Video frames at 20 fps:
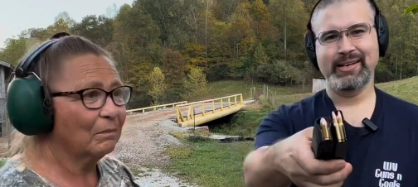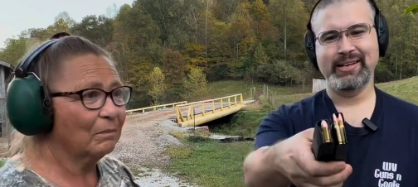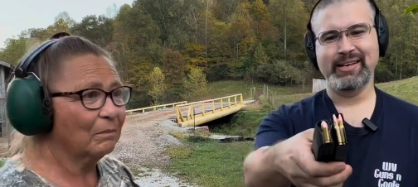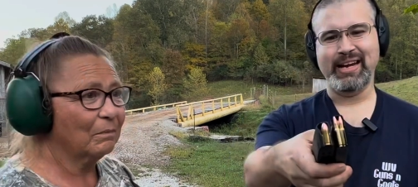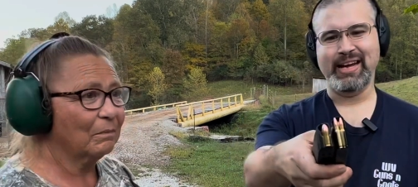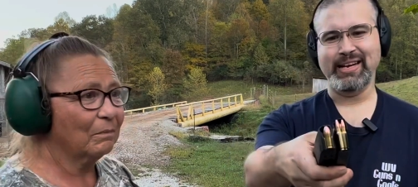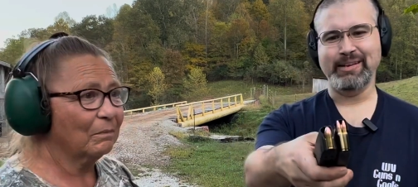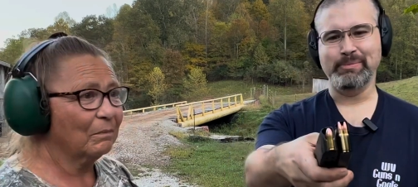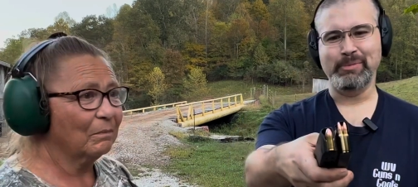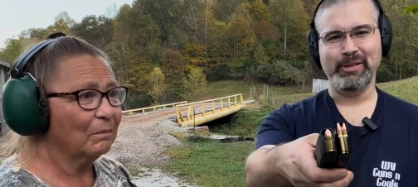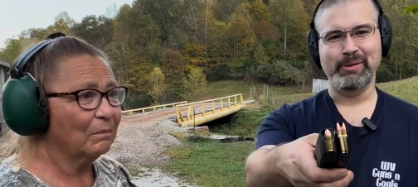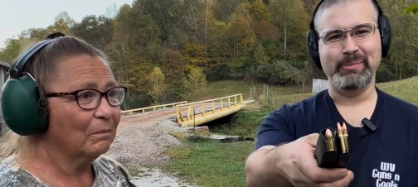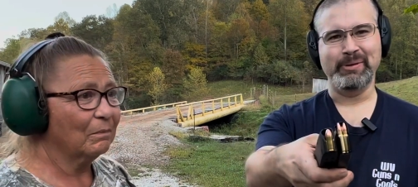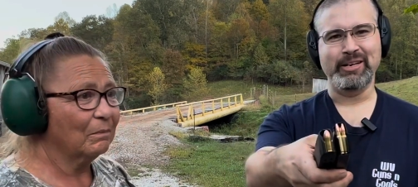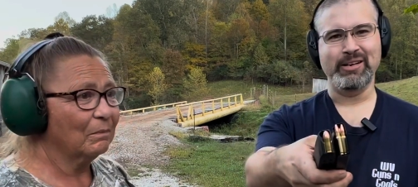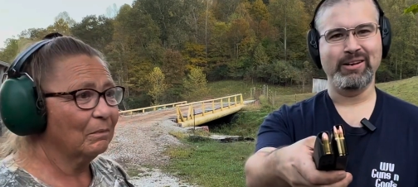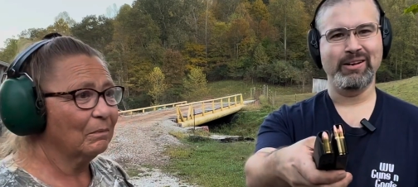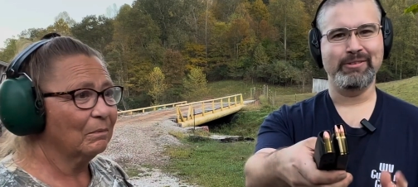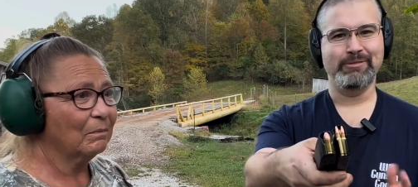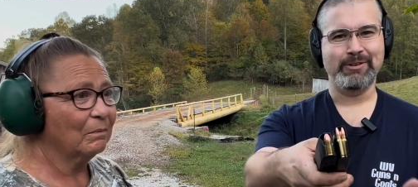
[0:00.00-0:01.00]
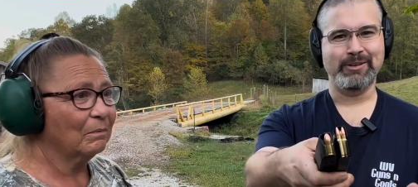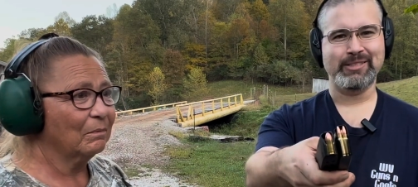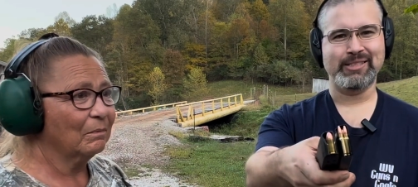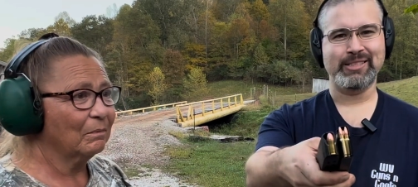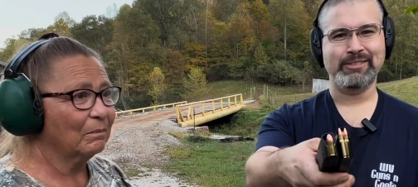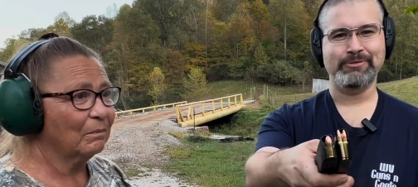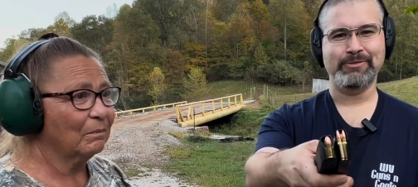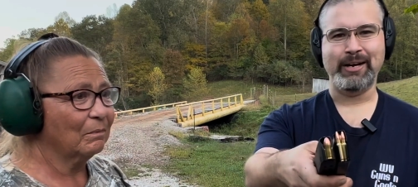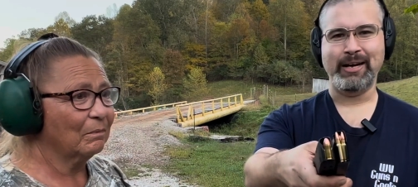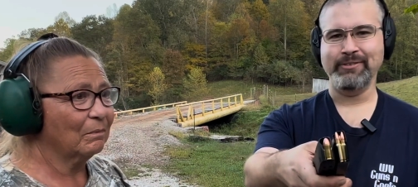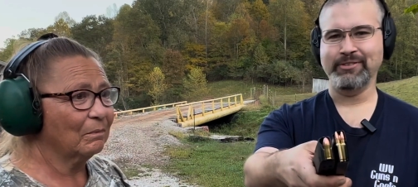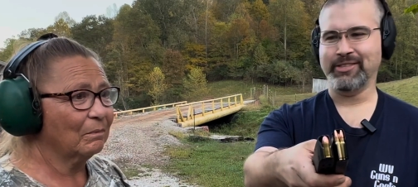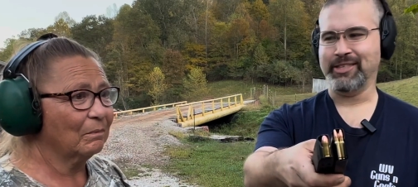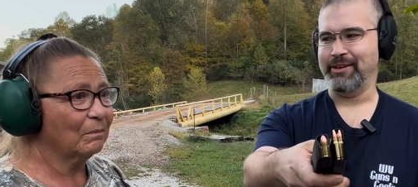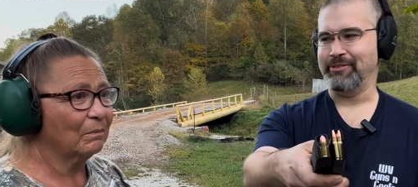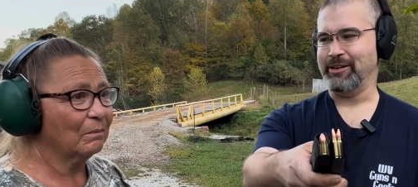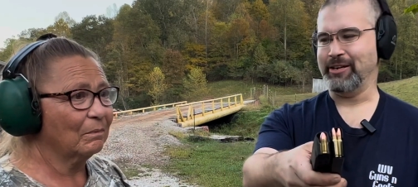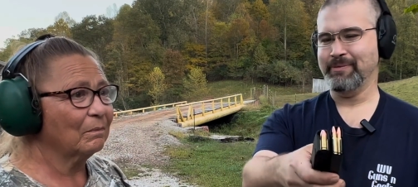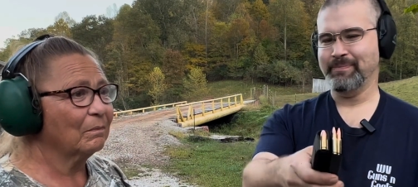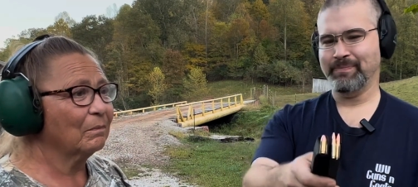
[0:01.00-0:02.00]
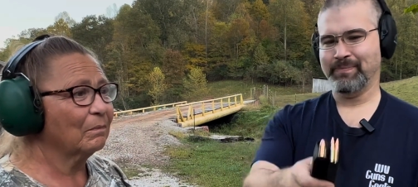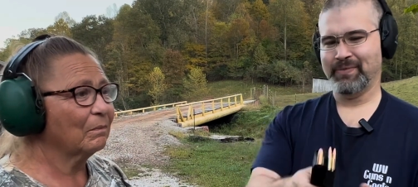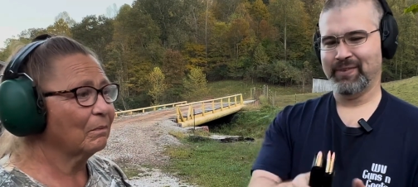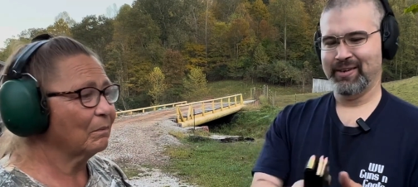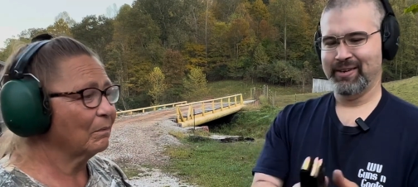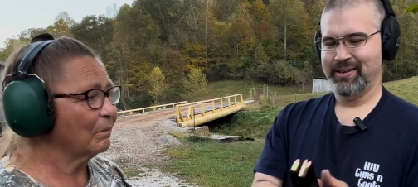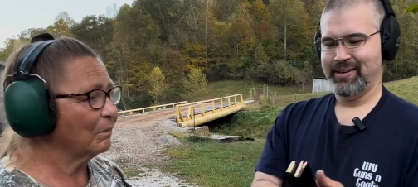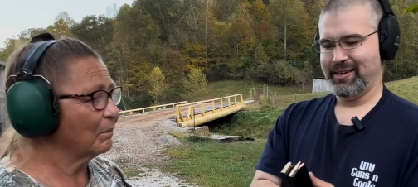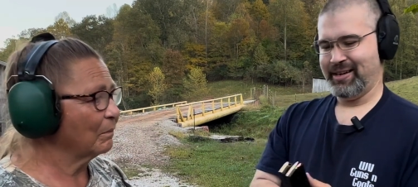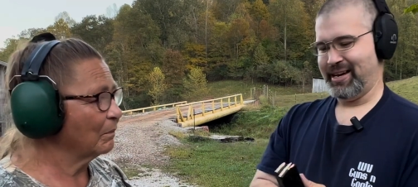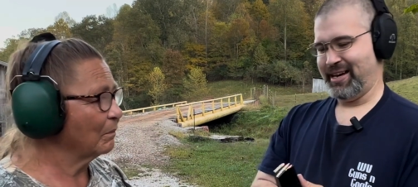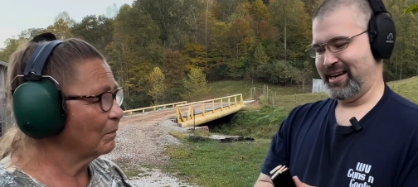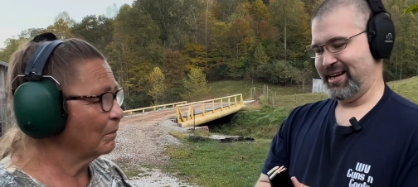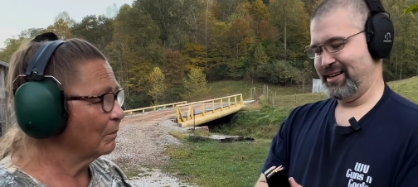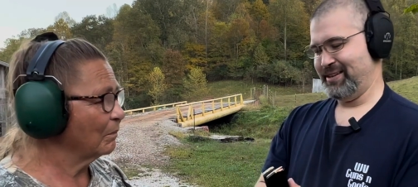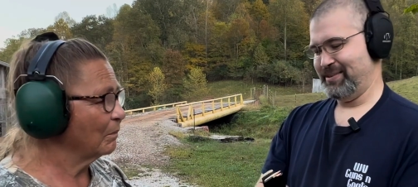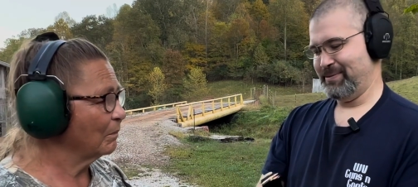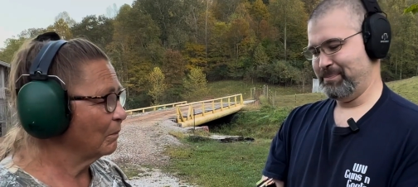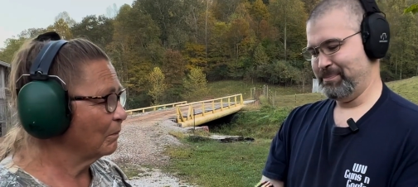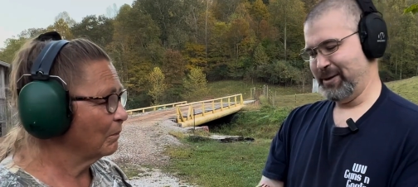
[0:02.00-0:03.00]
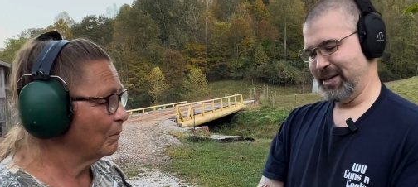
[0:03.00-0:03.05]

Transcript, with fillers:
Speaker 1: nine millimeter versus five seven. And